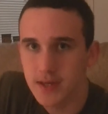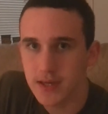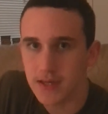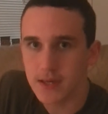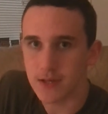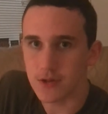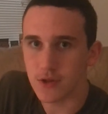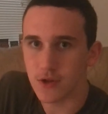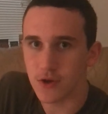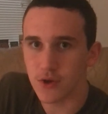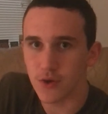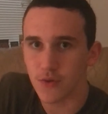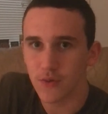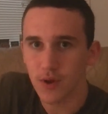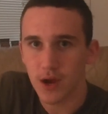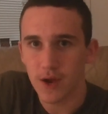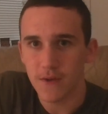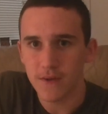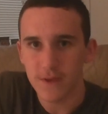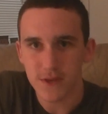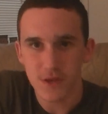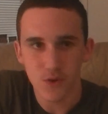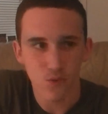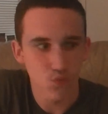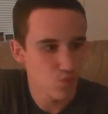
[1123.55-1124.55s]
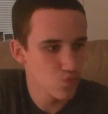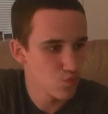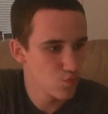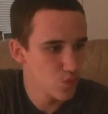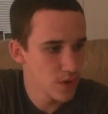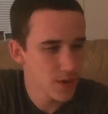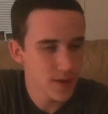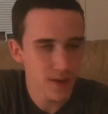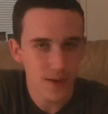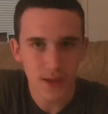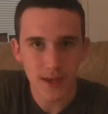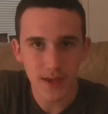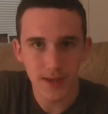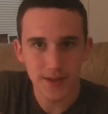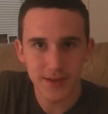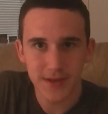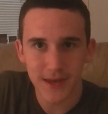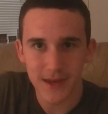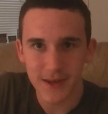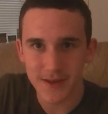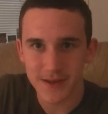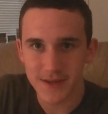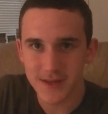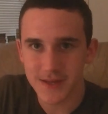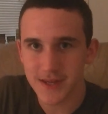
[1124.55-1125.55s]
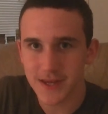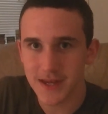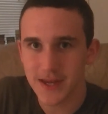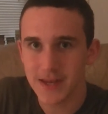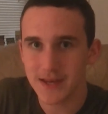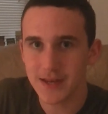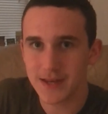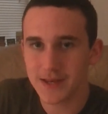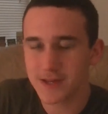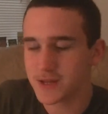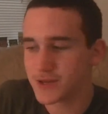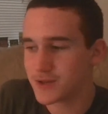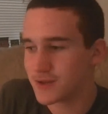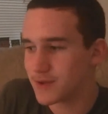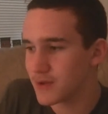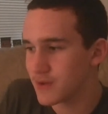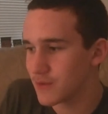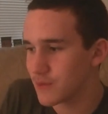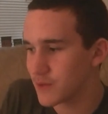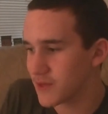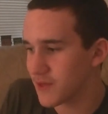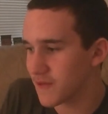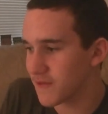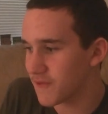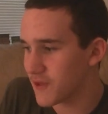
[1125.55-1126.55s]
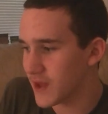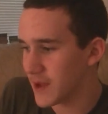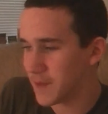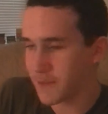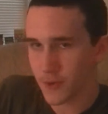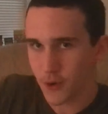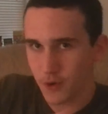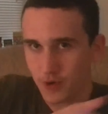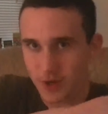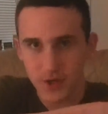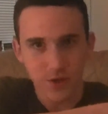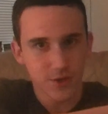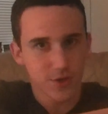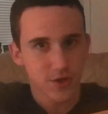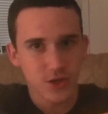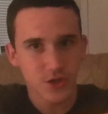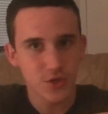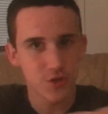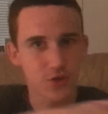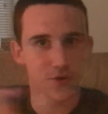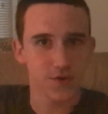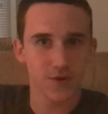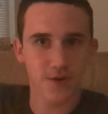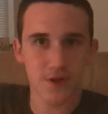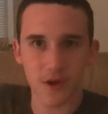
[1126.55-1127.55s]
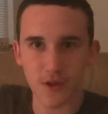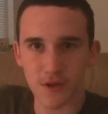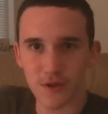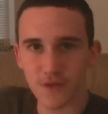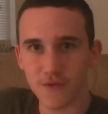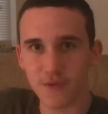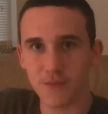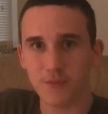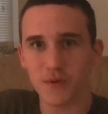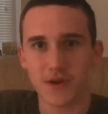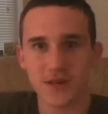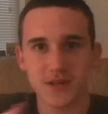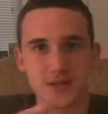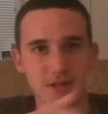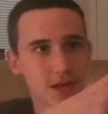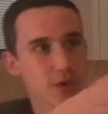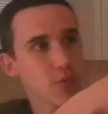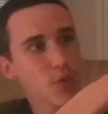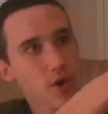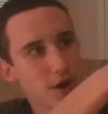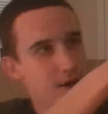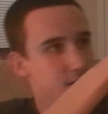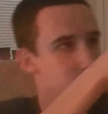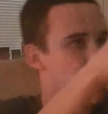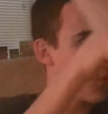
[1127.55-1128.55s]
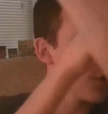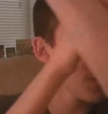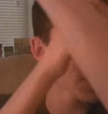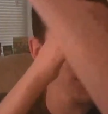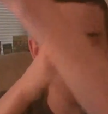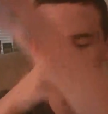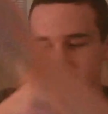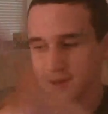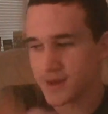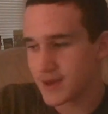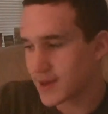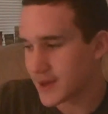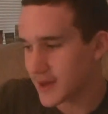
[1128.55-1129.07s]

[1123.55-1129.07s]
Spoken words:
He's looking around. That's a really intense scene. He's with the flamethrower. He's just shooting all over the place. He's like, where is it? Where is it?